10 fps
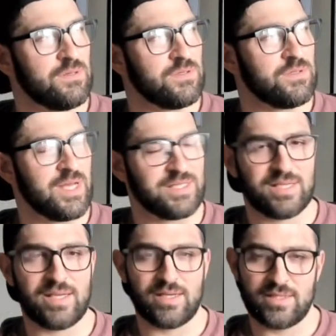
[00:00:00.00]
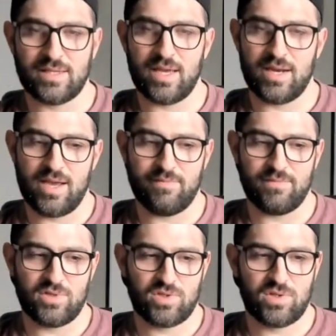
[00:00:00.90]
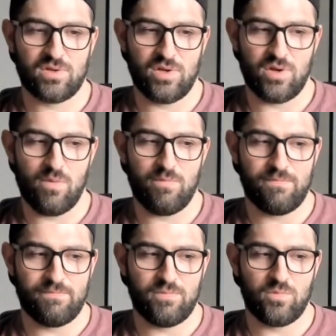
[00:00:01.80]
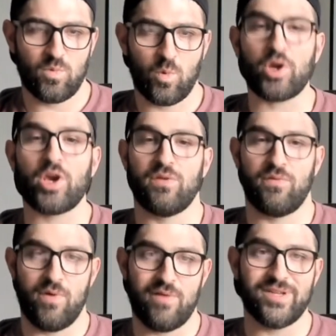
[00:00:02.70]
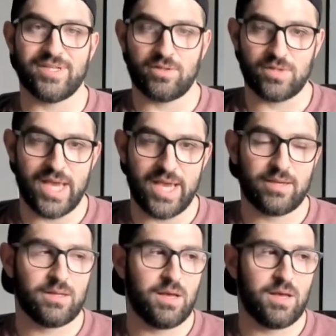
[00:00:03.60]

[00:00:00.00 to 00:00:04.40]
so that's things that I'm, working through every single day.